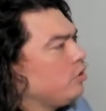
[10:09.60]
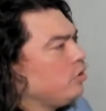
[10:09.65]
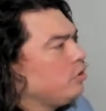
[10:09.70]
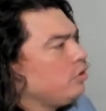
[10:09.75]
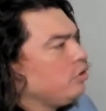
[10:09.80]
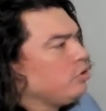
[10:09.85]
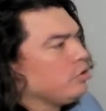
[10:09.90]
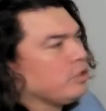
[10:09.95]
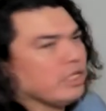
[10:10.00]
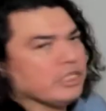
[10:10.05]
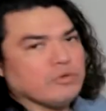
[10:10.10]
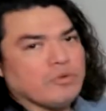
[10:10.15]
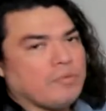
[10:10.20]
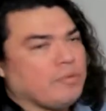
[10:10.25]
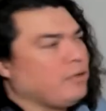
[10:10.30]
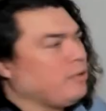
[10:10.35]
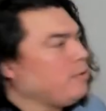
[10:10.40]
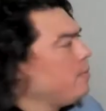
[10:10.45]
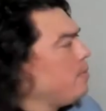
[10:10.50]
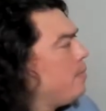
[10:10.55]
You guys with me?
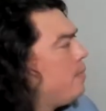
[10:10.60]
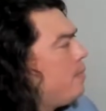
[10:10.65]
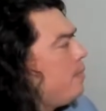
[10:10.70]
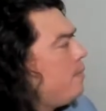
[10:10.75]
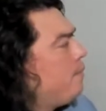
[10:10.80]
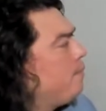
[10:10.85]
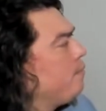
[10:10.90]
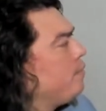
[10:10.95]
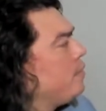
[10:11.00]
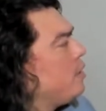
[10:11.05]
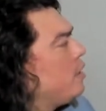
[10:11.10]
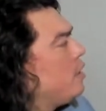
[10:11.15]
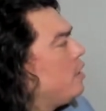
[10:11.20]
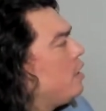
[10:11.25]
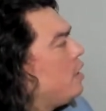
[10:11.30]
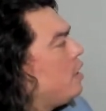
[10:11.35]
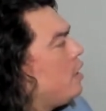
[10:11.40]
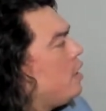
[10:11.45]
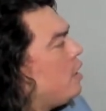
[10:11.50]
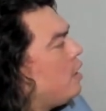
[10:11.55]

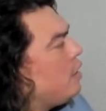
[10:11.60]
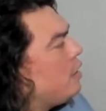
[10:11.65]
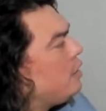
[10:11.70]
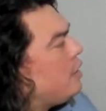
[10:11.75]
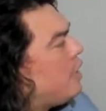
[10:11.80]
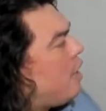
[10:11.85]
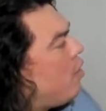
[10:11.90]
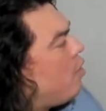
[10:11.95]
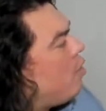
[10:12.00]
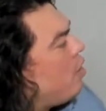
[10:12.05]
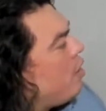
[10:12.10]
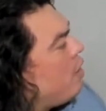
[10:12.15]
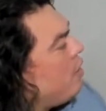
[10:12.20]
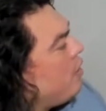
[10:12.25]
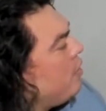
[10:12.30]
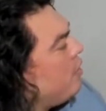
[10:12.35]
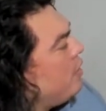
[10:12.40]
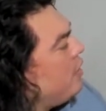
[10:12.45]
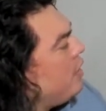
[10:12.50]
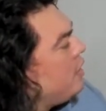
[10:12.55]
Now,
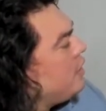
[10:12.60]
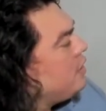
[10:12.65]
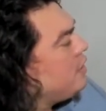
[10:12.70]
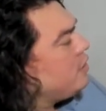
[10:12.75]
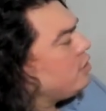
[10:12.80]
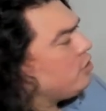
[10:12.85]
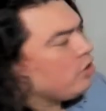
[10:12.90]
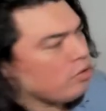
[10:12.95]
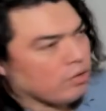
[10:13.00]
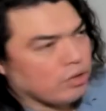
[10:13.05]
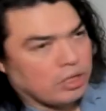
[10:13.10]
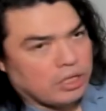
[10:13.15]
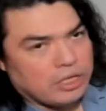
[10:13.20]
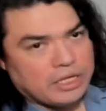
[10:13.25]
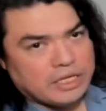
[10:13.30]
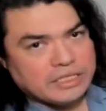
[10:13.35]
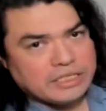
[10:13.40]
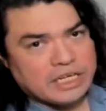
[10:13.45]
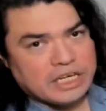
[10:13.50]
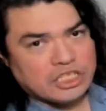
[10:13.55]
this integral
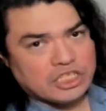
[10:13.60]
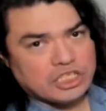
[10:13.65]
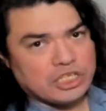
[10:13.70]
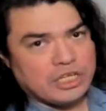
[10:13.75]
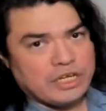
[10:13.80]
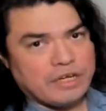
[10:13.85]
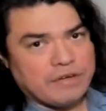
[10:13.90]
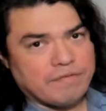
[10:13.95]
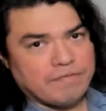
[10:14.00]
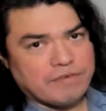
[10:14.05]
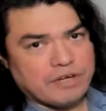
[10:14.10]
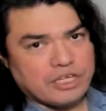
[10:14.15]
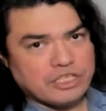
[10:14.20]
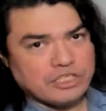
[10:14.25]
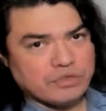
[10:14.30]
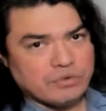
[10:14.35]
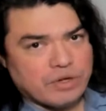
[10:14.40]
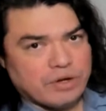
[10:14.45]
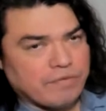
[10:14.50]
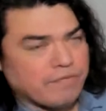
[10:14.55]
is actually very
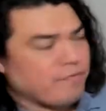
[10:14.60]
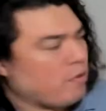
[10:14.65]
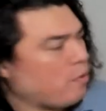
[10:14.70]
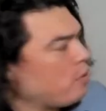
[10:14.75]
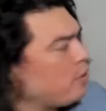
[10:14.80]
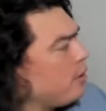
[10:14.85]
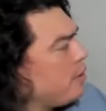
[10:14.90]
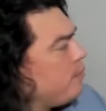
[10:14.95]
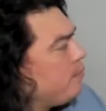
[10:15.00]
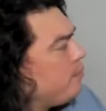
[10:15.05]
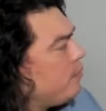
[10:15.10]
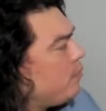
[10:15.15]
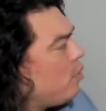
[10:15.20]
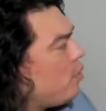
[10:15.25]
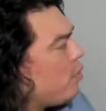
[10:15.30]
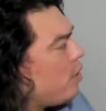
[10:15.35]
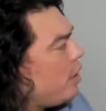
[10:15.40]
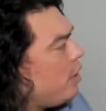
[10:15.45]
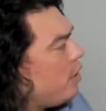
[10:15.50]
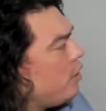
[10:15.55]
straightforward.
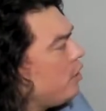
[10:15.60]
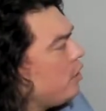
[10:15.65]
Okay?